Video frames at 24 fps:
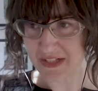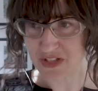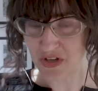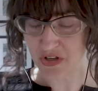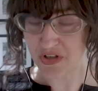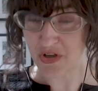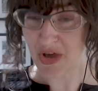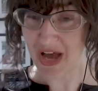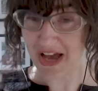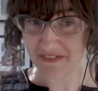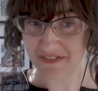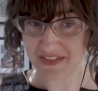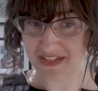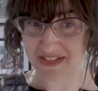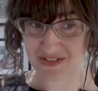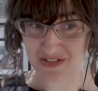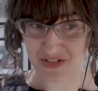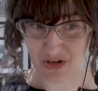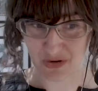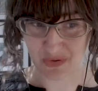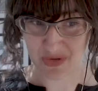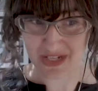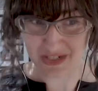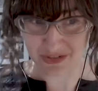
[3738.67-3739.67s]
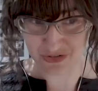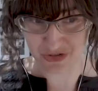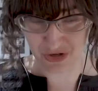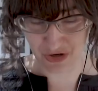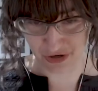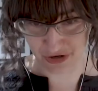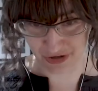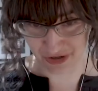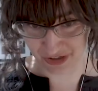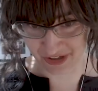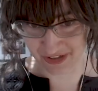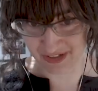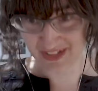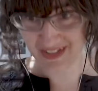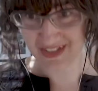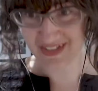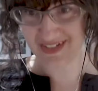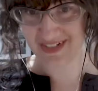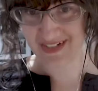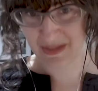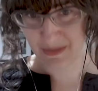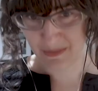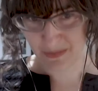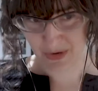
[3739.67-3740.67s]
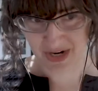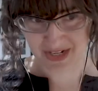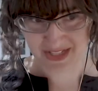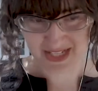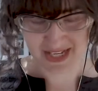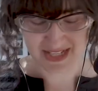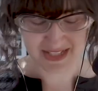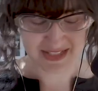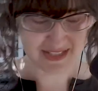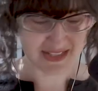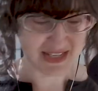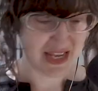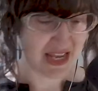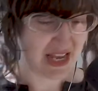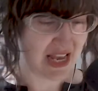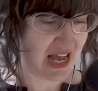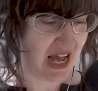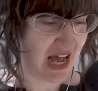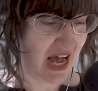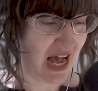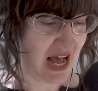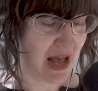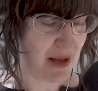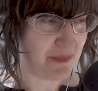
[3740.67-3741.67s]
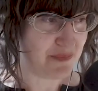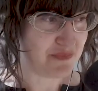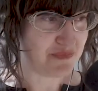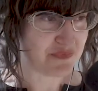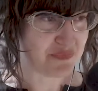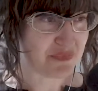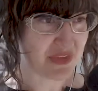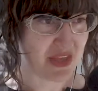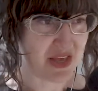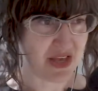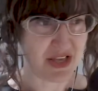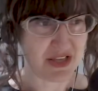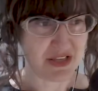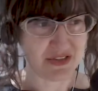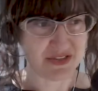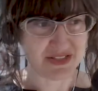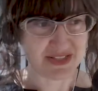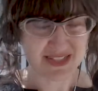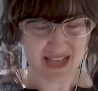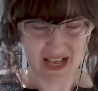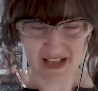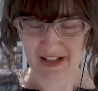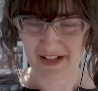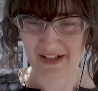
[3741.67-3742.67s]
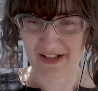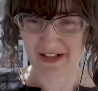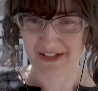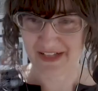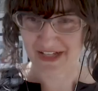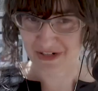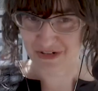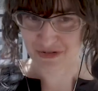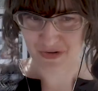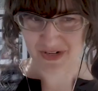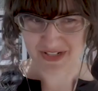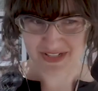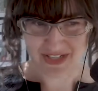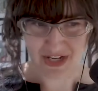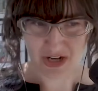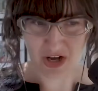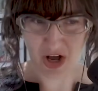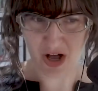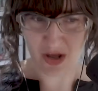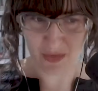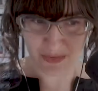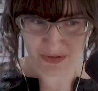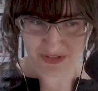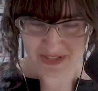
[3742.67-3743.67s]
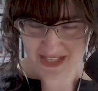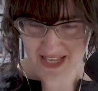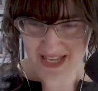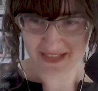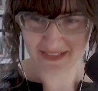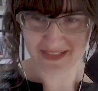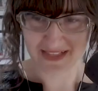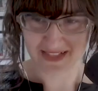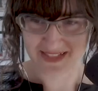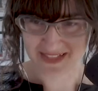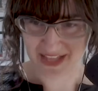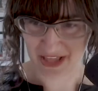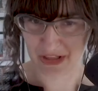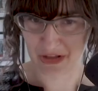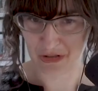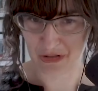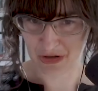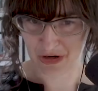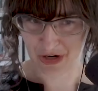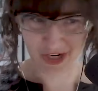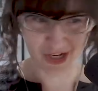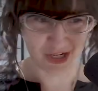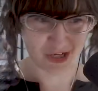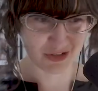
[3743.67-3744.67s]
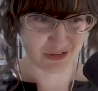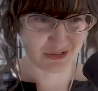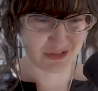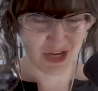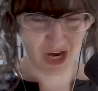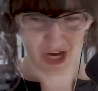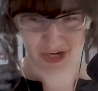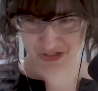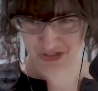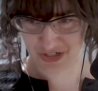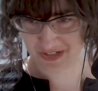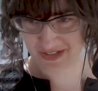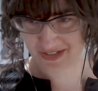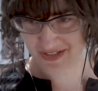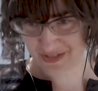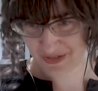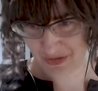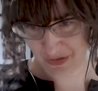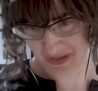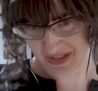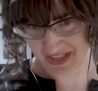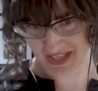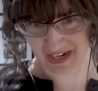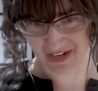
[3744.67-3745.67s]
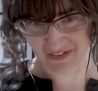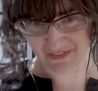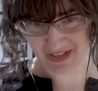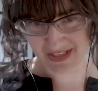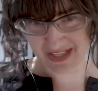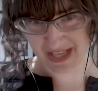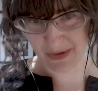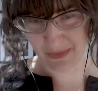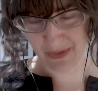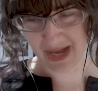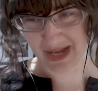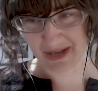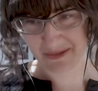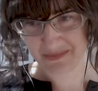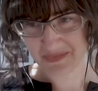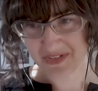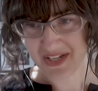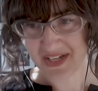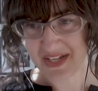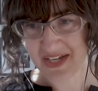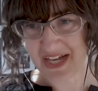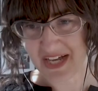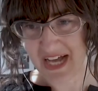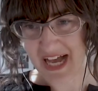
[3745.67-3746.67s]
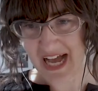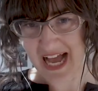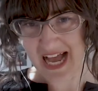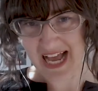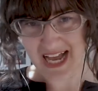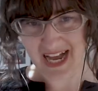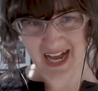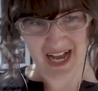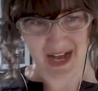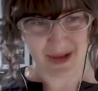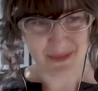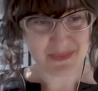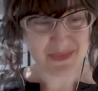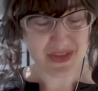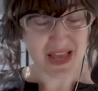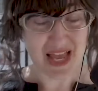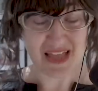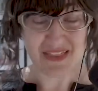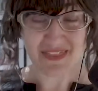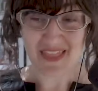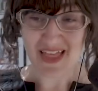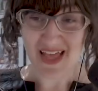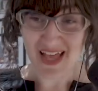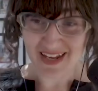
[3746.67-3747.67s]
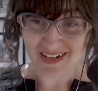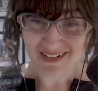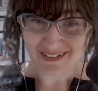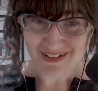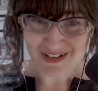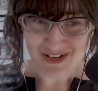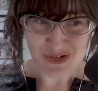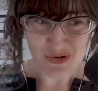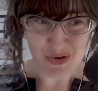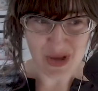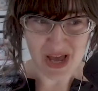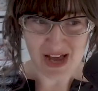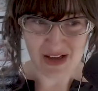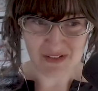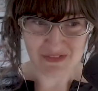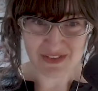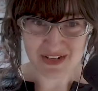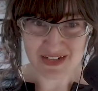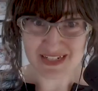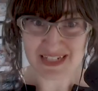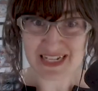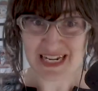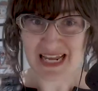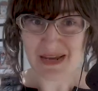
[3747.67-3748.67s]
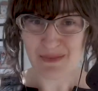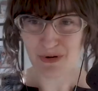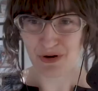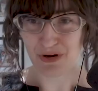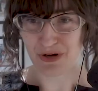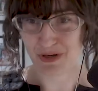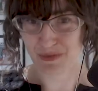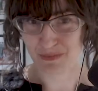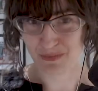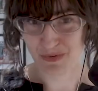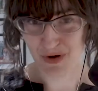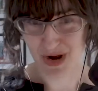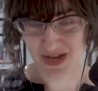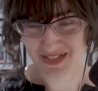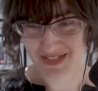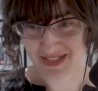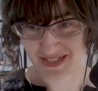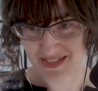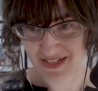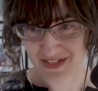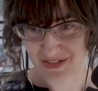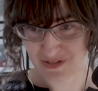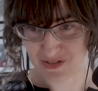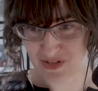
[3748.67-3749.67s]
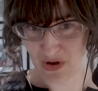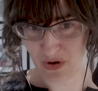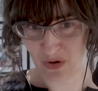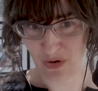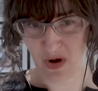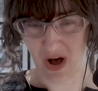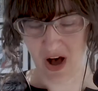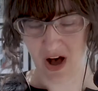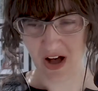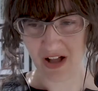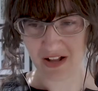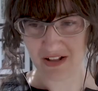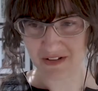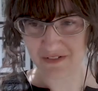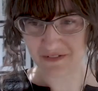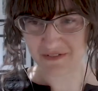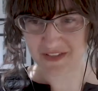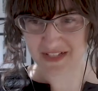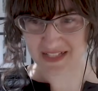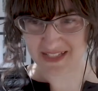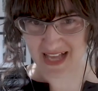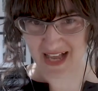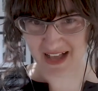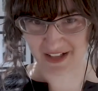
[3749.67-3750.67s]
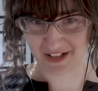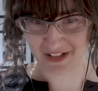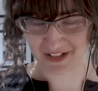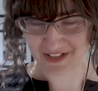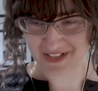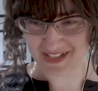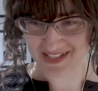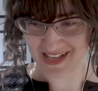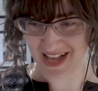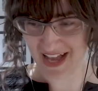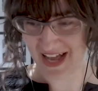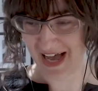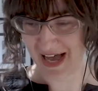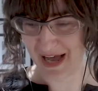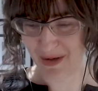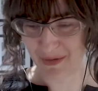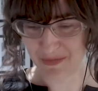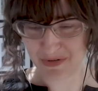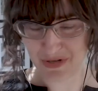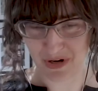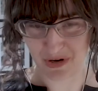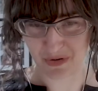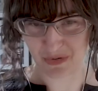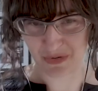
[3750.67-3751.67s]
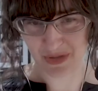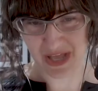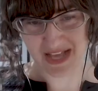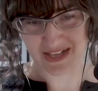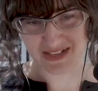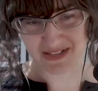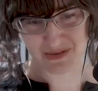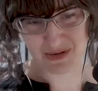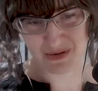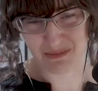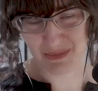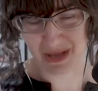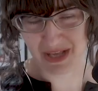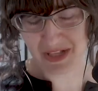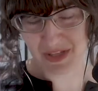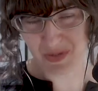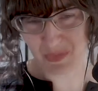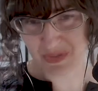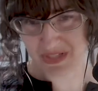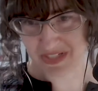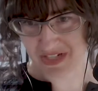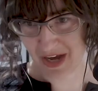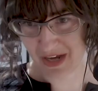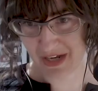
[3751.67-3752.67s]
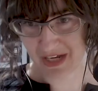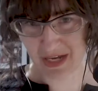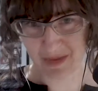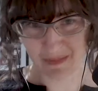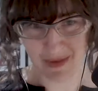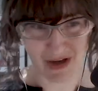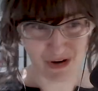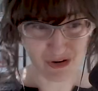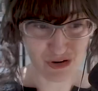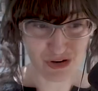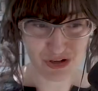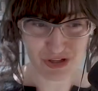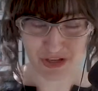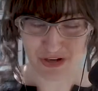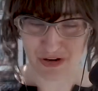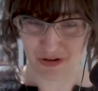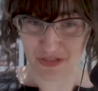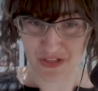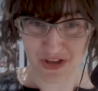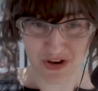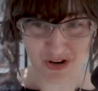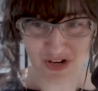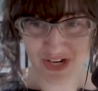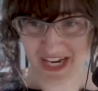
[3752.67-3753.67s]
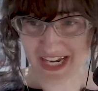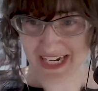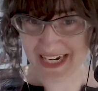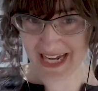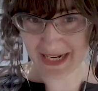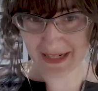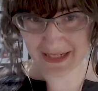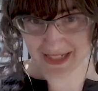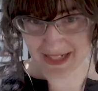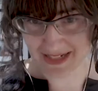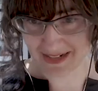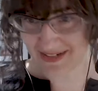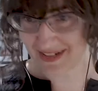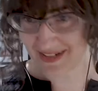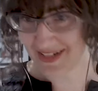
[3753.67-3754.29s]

you have this, you know, internal process. Um, cell intrinsic, almost like the cellular conscience. You could think of it that way. Um, and then you have the neighborhood processes. So all of the cells, uh, you know, as Michael was talking about earlier, they're connected